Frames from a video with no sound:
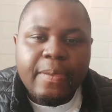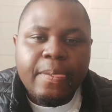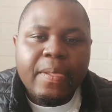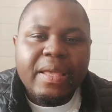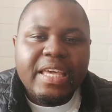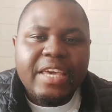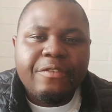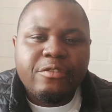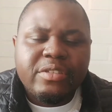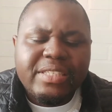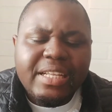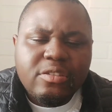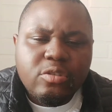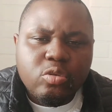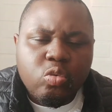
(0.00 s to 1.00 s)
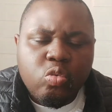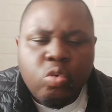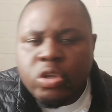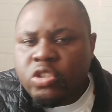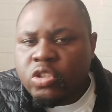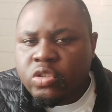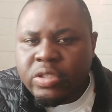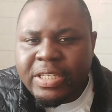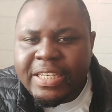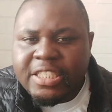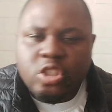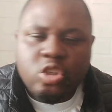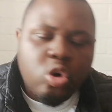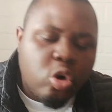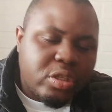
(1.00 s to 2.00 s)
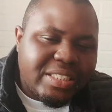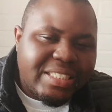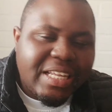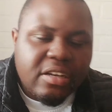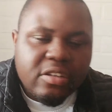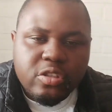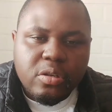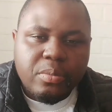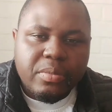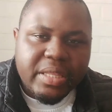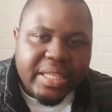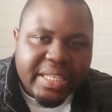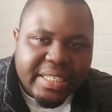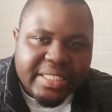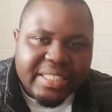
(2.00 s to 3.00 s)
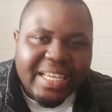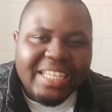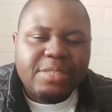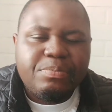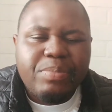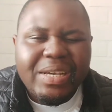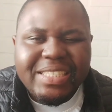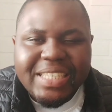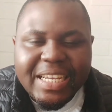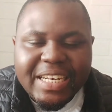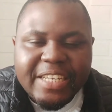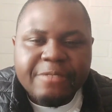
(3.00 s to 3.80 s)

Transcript: if you tend to watch what to eat, cut down some things, especially